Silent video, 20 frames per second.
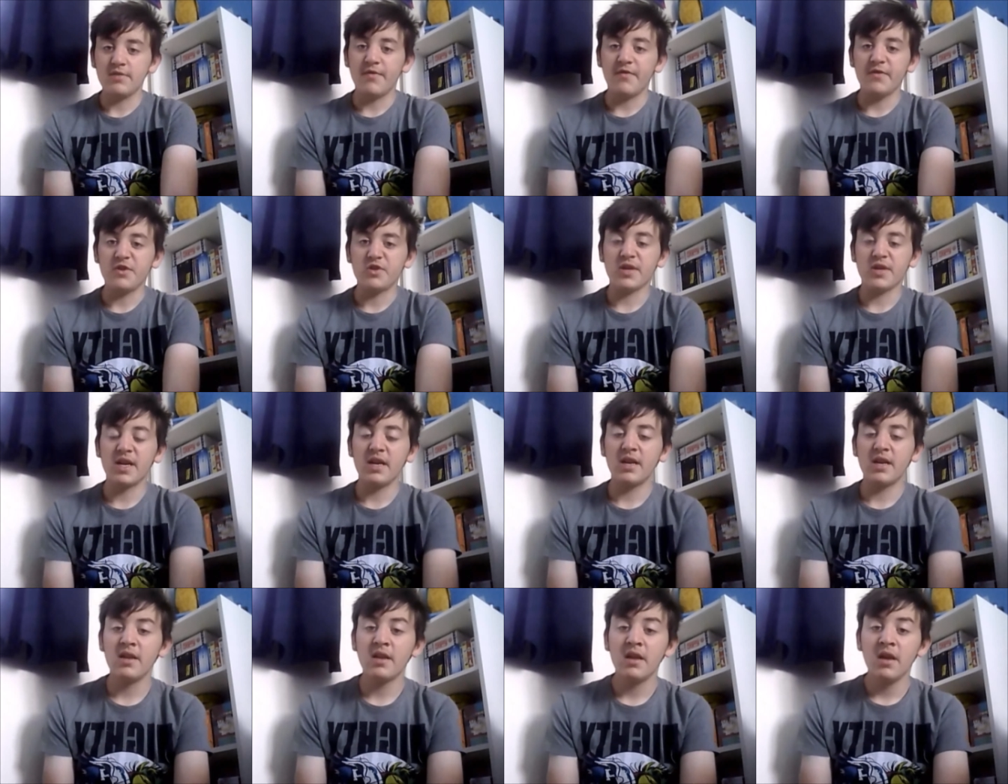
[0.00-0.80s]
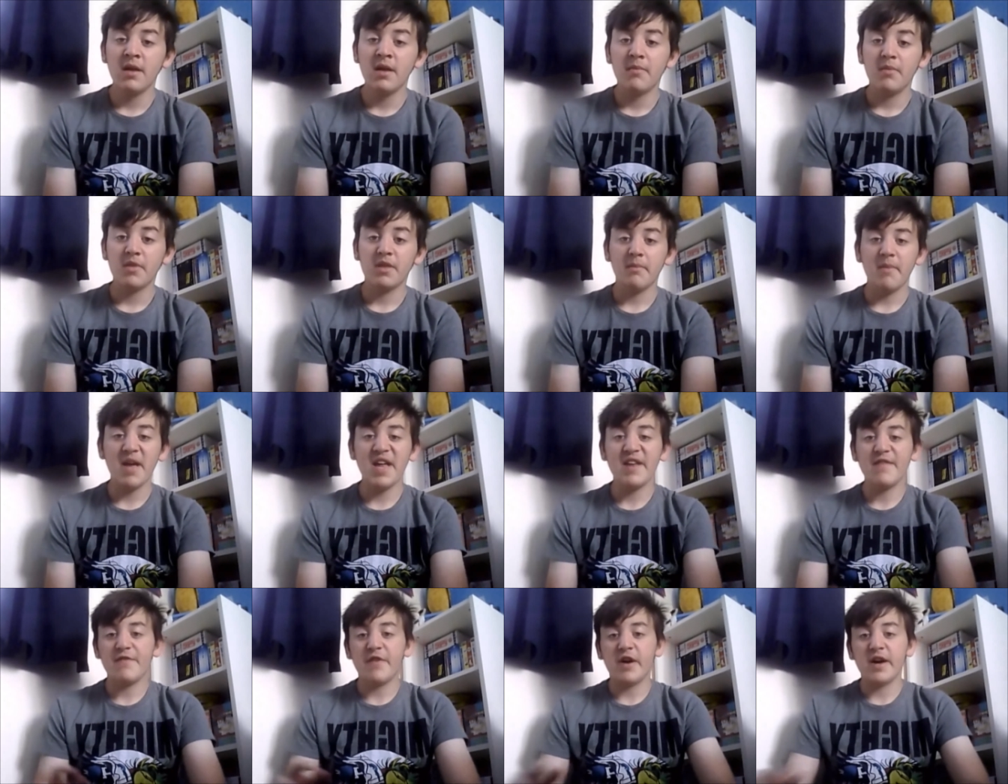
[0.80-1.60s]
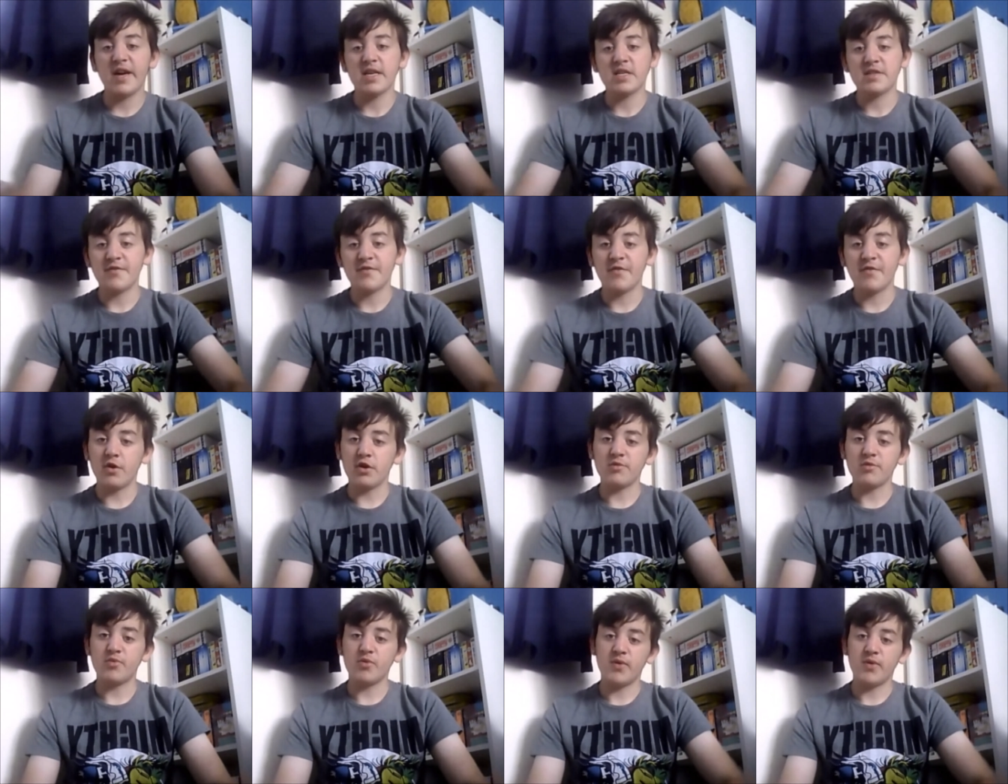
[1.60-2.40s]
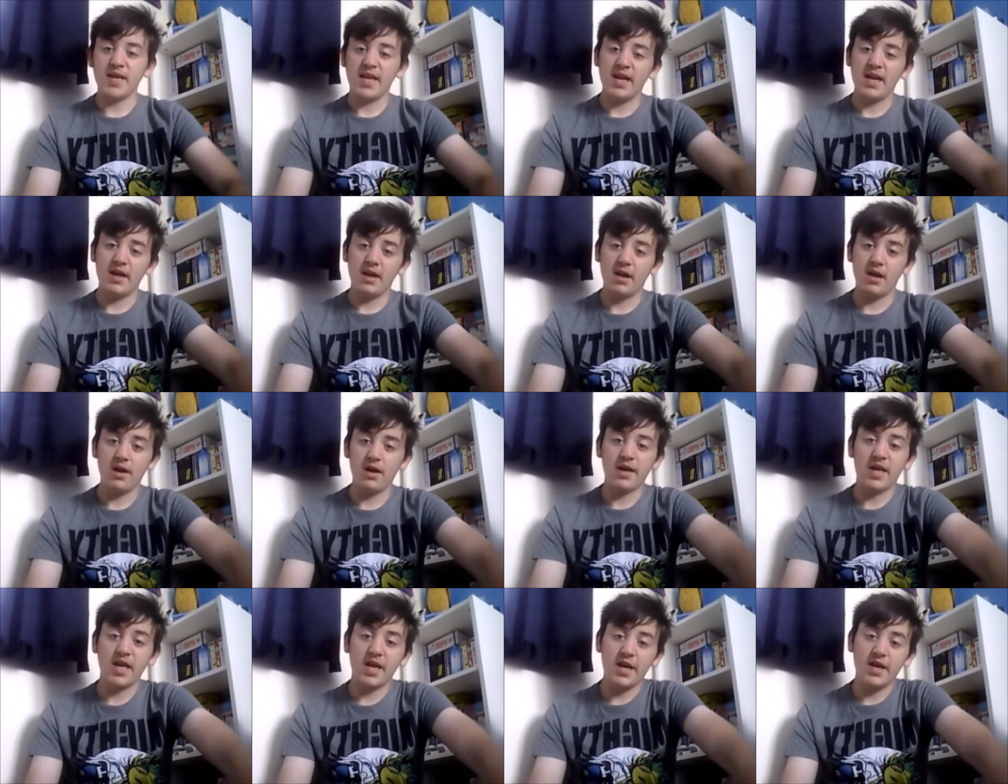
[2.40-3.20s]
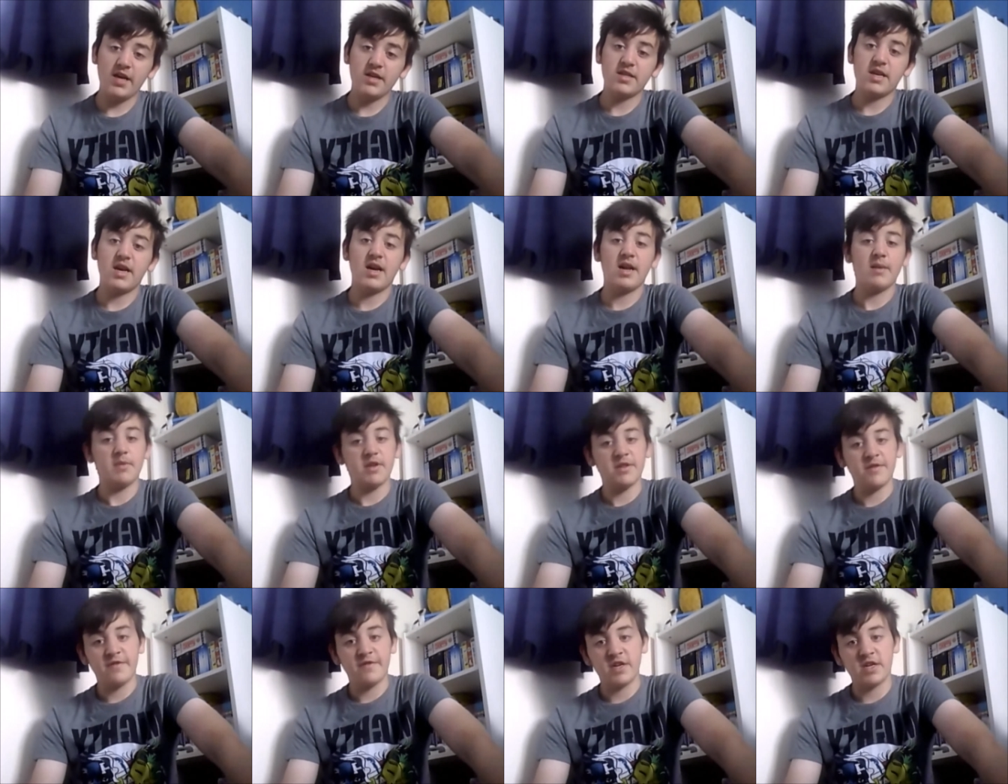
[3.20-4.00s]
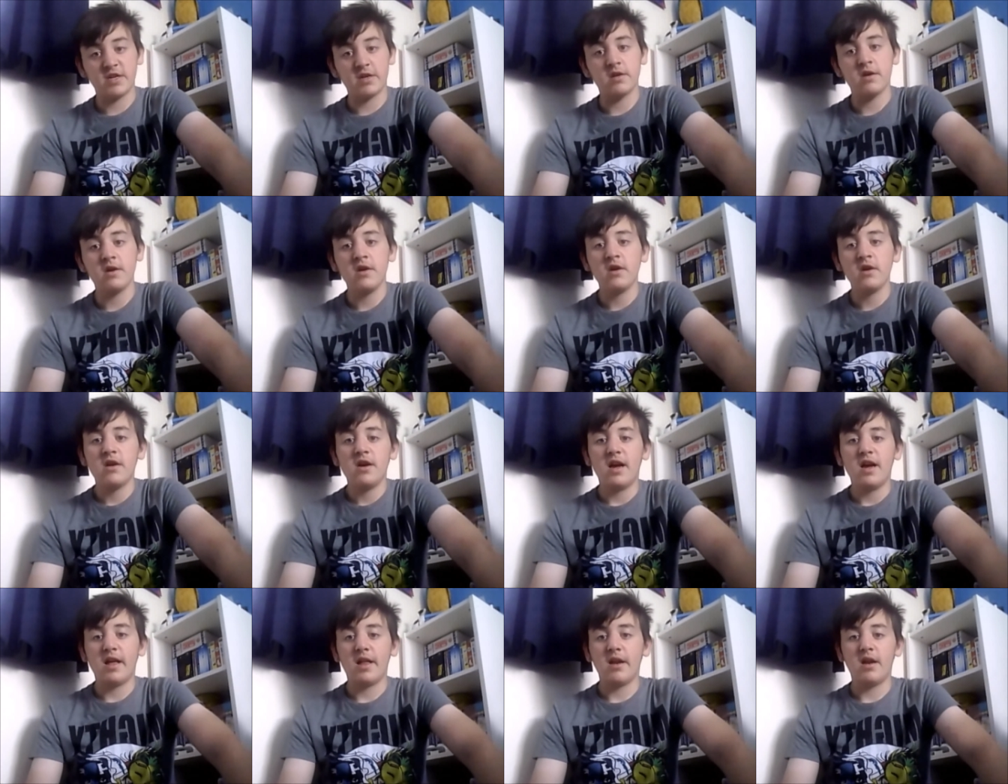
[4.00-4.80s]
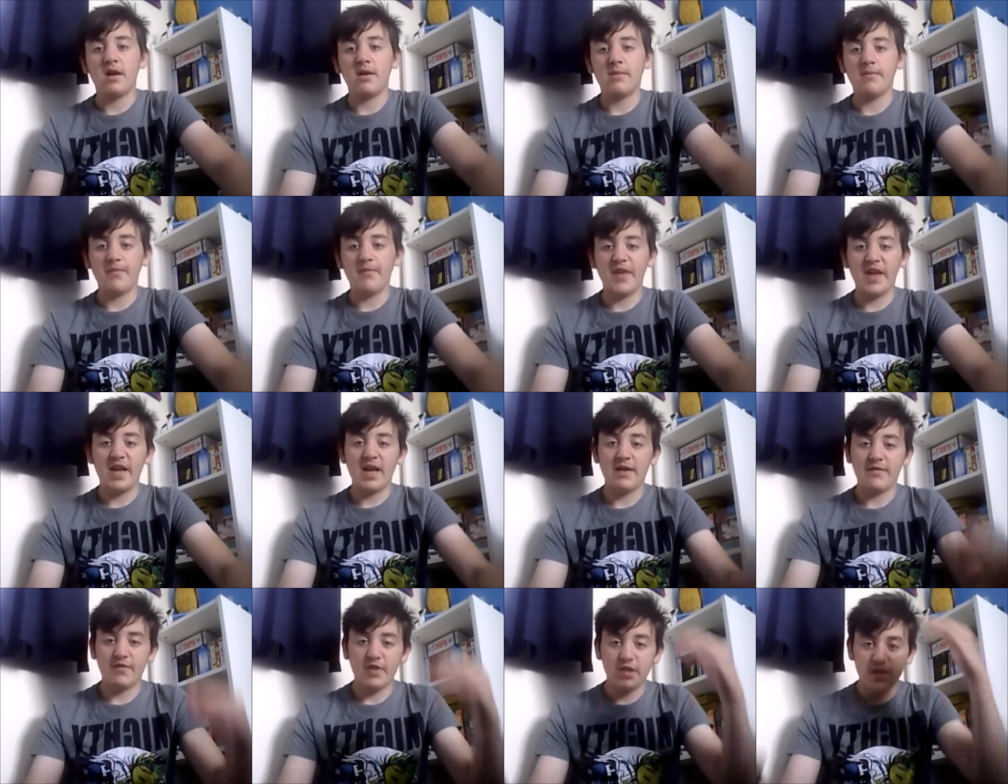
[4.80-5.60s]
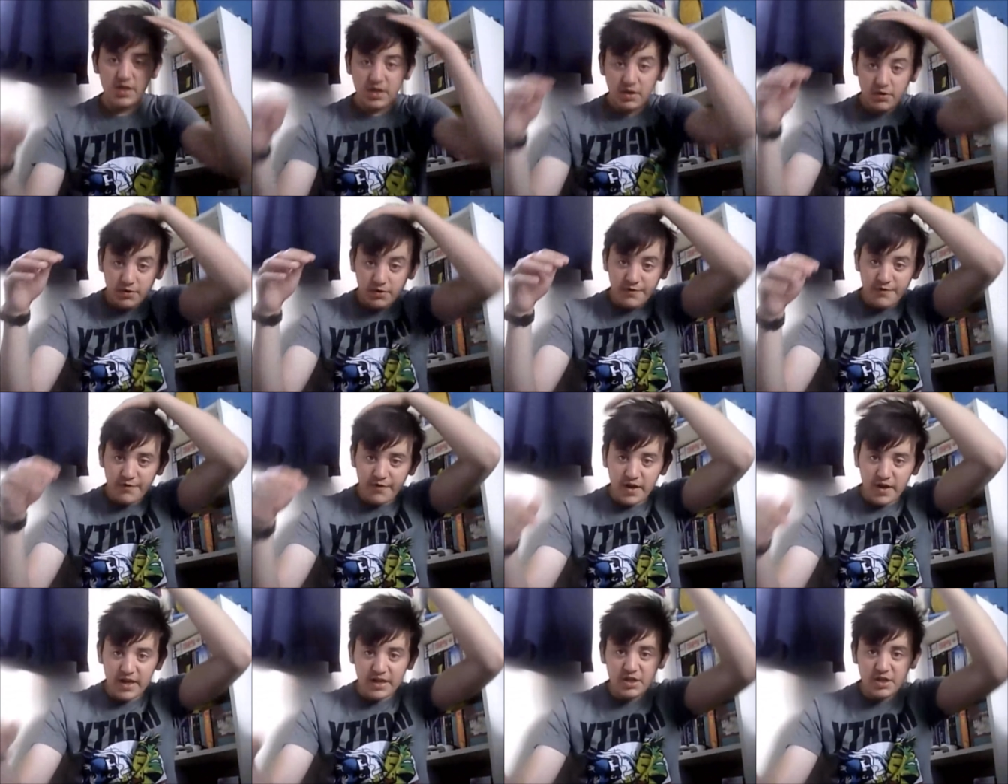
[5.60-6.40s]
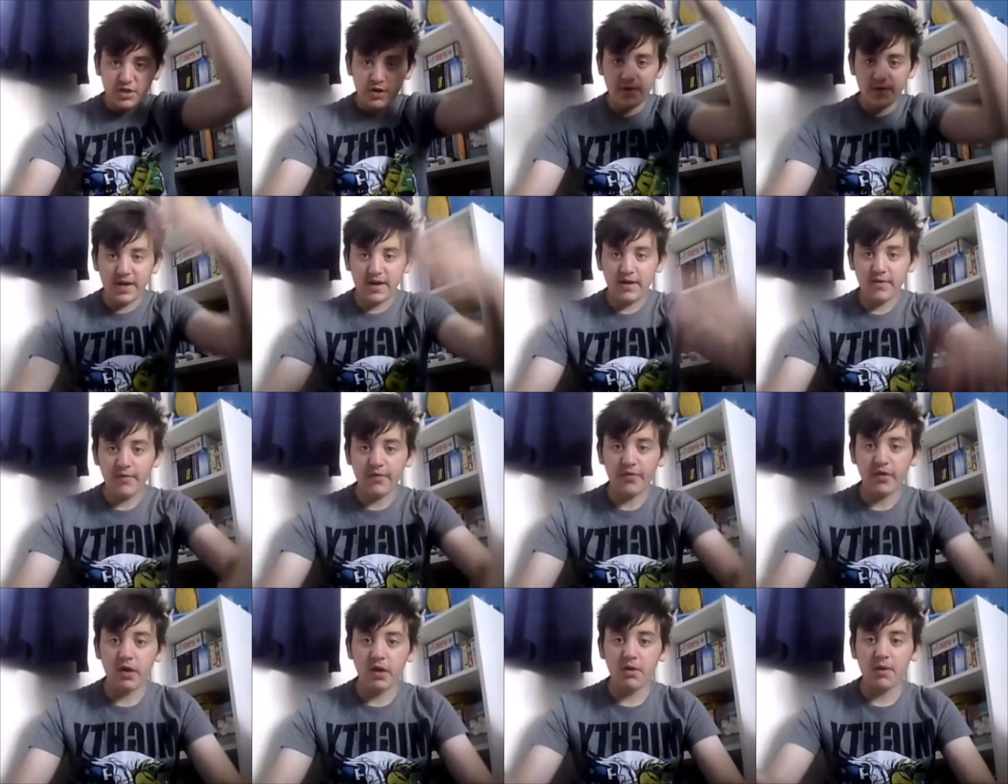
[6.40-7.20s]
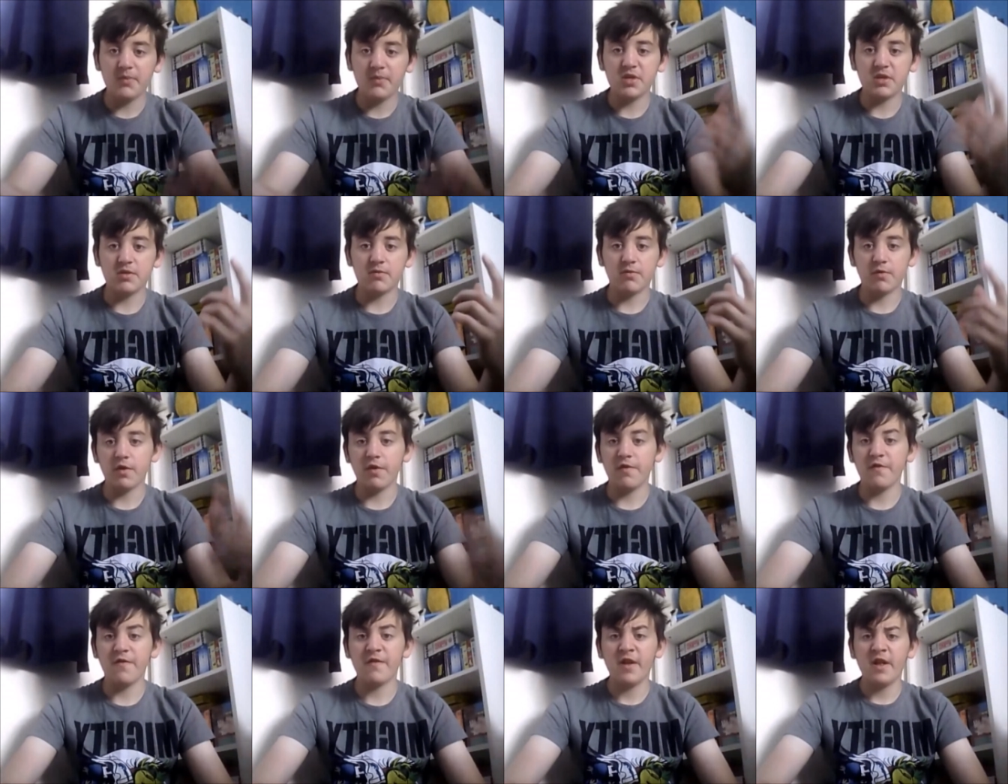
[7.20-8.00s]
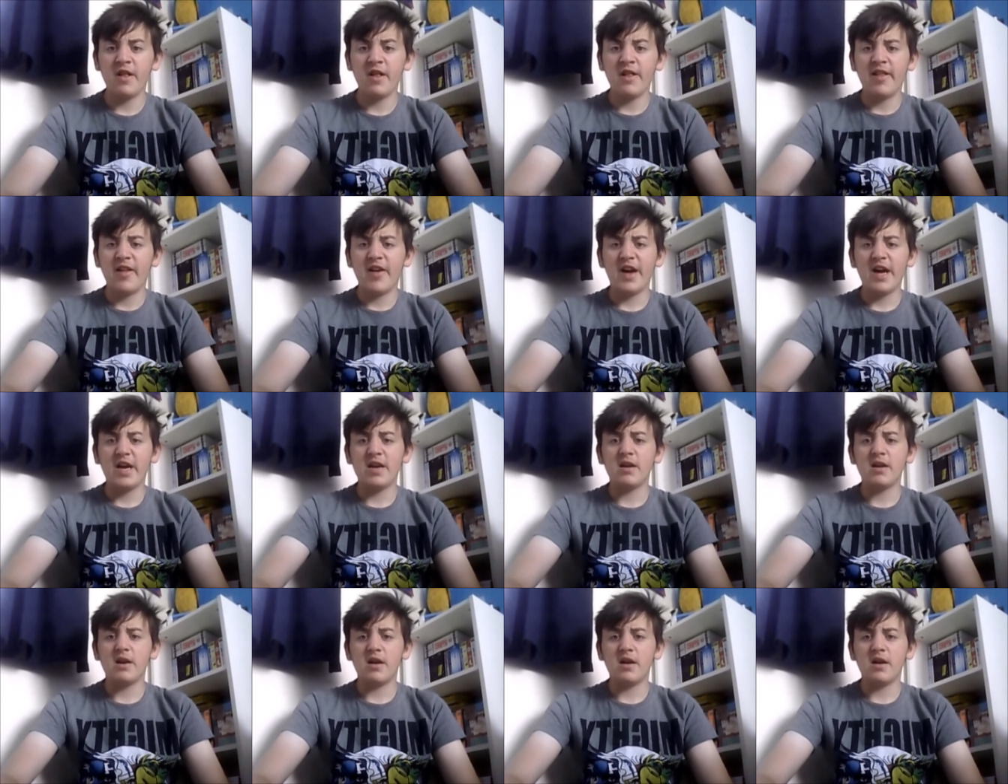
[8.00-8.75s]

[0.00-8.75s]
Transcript: with adrenaline. But the main fight is, of course, between Kick-Ass and Motherfucker. And they have this huge fight, showdown, go up to the roof, and